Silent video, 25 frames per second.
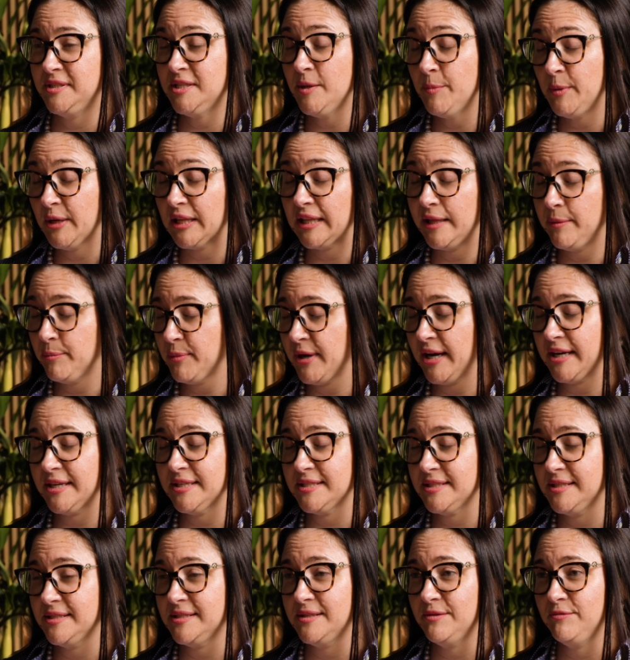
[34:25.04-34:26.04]
typically
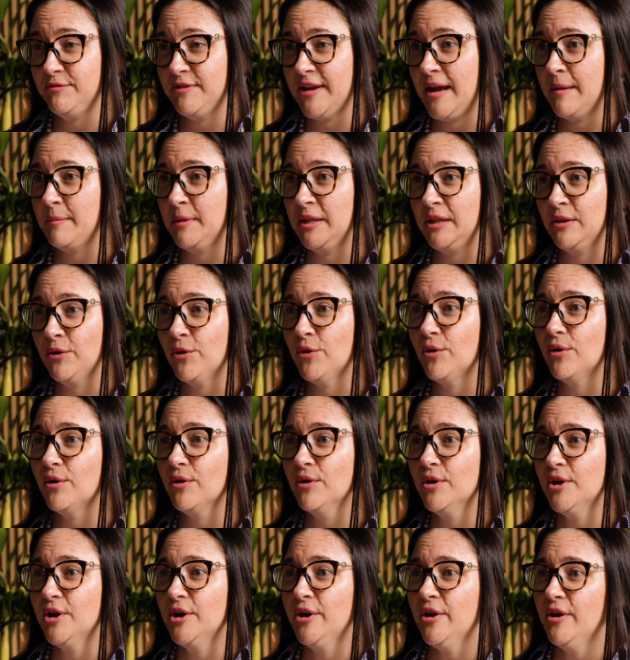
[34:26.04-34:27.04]
practices in family
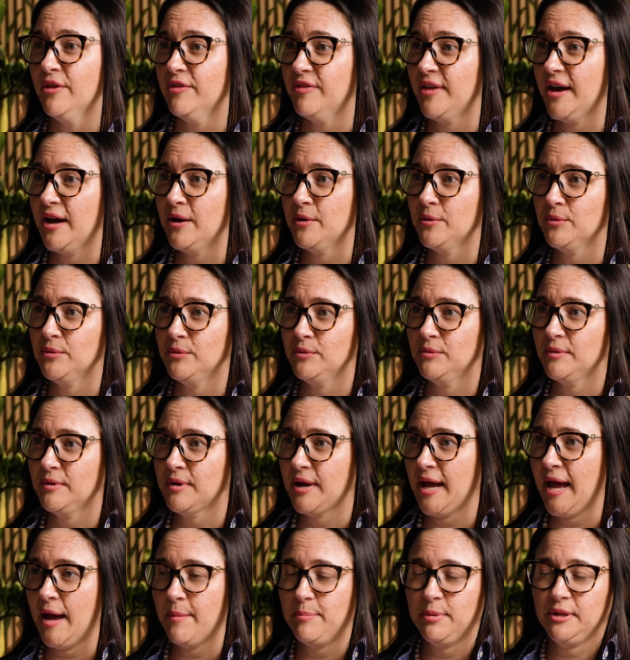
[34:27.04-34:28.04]
law, they'll
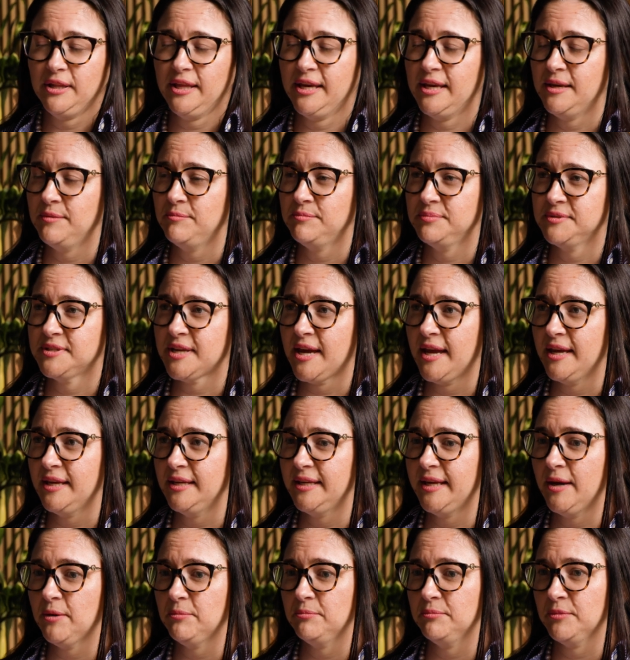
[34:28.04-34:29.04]
happily
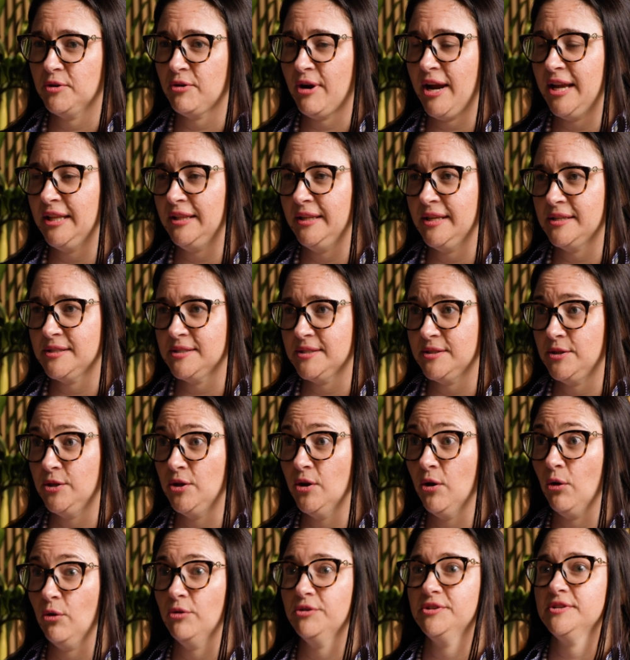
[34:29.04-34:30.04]
say, yep, great, let's
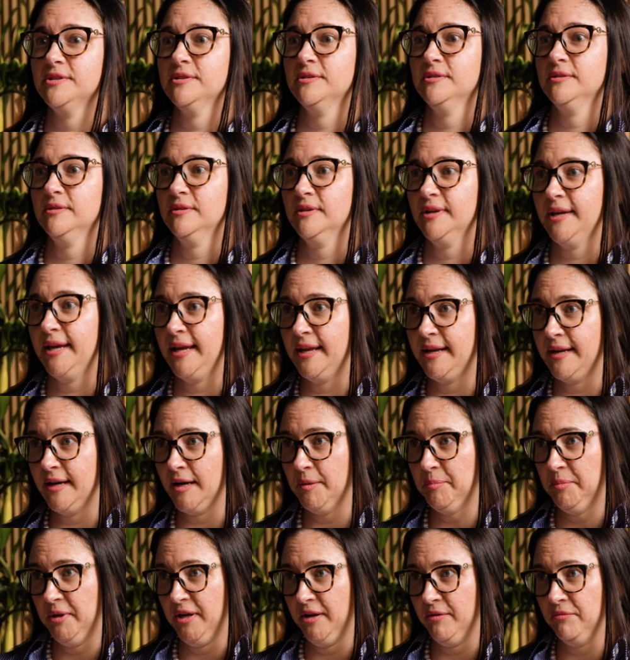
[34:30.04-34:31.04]
not end
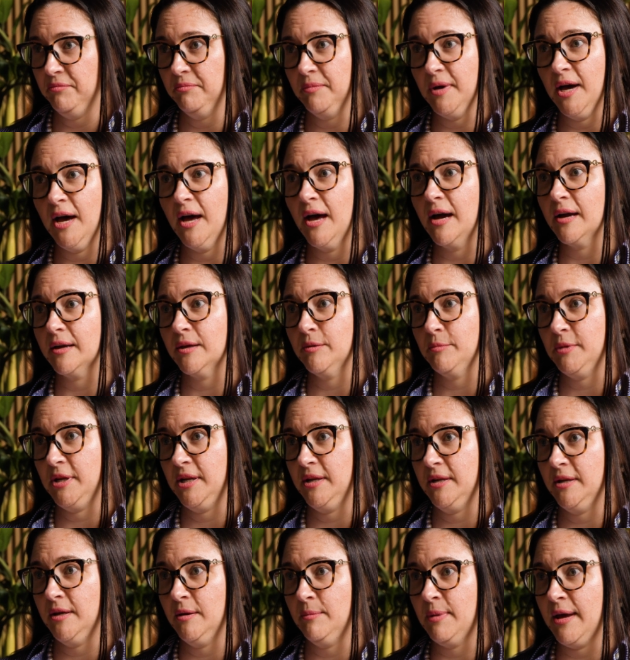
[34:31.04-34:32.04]
up in an
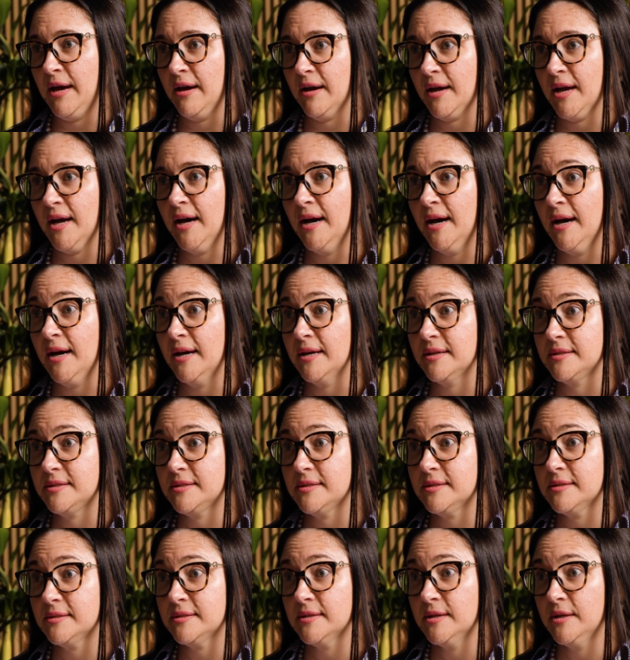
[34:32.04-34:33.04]
argument about
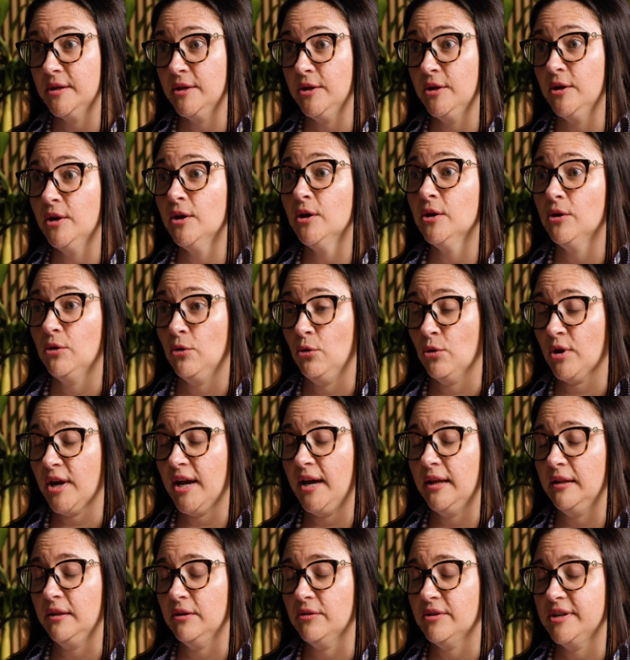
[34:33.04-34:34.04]
cars or
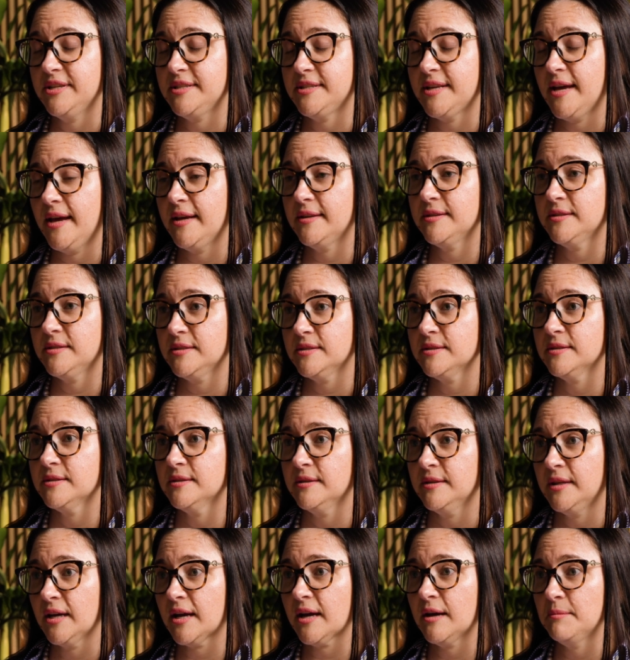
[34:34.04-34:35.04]
cutlery sets.
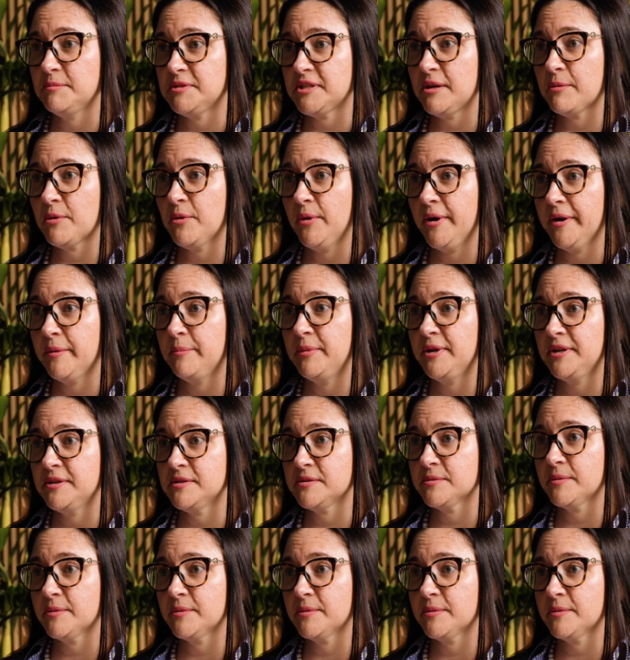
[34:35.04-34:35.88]
That comes up quite a bit